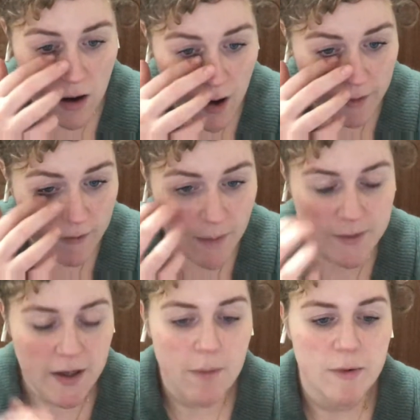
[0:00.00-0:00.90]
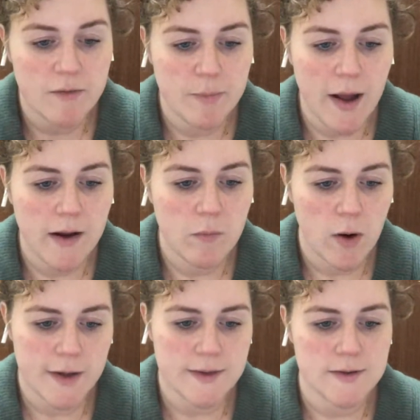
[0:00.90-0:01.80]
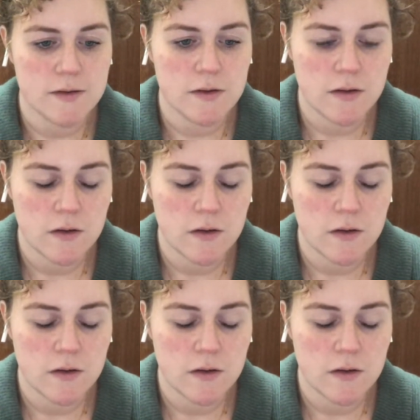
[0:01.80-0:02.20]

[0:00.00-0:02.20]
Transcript: I grabbed a couple of black and whites.